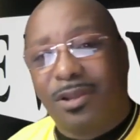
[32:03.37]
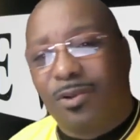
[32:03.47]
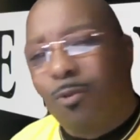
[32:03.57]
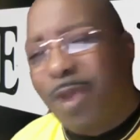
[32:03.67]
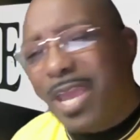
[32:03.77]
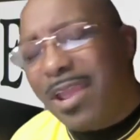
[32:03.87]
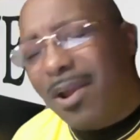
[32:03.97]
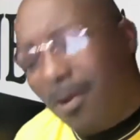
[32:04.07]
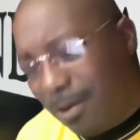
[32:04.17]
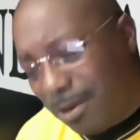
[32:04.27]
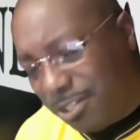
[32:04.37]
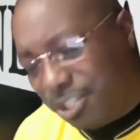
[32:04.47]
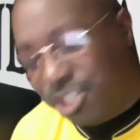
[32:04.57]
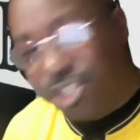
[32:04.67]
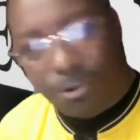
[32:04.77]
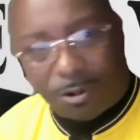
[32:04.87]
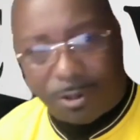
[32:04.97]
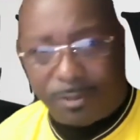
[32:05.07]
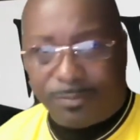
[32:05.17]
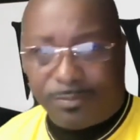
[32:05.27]
We aren't sure
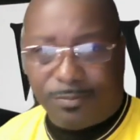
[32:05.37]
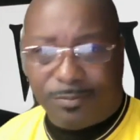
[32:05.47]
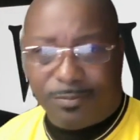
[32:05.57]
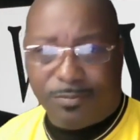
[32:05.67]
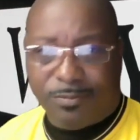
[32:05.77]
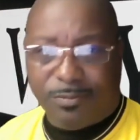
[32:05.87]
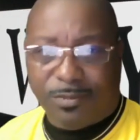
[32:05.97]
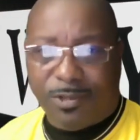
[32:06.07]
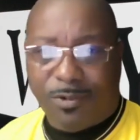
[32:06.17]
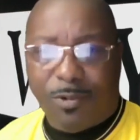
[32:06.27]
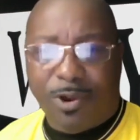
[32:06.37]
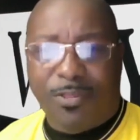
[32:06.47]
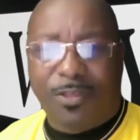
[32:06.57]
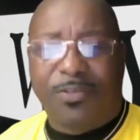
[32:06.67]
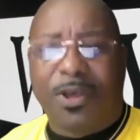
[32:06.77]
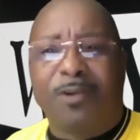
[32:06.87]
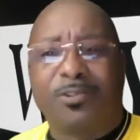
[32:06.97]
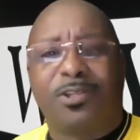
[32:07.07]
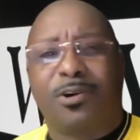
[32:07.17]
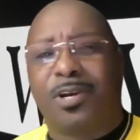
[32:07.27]
where the
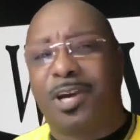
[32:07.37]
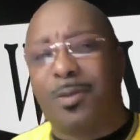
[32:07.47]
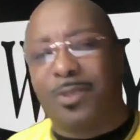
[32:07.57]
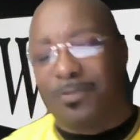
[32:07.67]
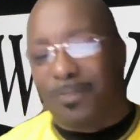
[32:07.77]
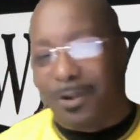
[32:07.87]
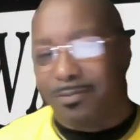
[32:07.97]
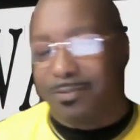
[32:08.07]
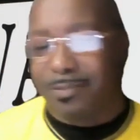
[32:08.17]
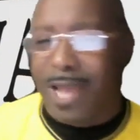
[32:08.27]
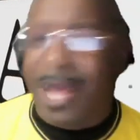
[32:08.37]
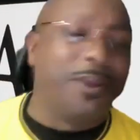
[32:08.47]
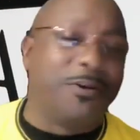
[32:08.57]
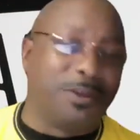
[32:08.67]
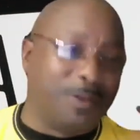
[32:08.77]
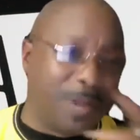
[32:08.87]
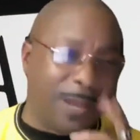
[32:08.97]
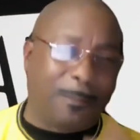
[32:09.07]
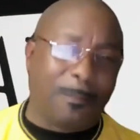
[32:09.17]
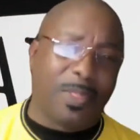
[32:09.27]
thoughts are coming from. I know you're not.
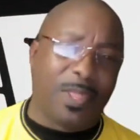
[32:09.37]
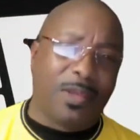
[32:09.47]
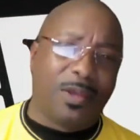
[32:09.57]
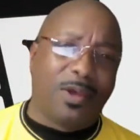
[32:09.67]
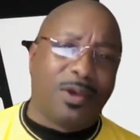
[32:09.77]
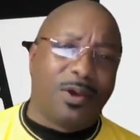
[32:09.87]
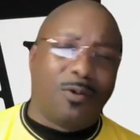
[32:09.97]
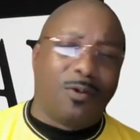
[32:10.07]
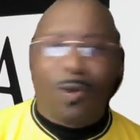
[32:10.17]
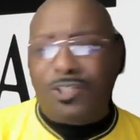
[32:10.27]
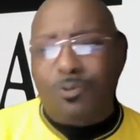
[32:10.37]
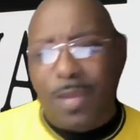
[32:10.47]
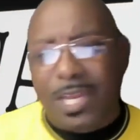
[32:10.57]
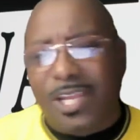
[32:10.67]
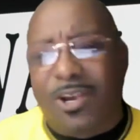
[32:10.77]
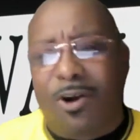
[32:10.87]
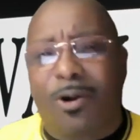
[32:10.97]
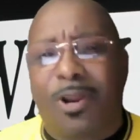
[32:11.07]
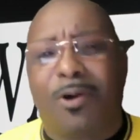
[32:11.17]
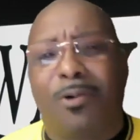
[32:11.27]
What's really going
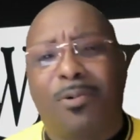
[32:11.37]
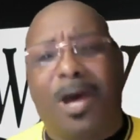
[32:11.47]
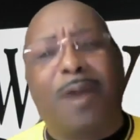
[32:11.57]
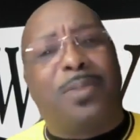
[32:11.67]
on up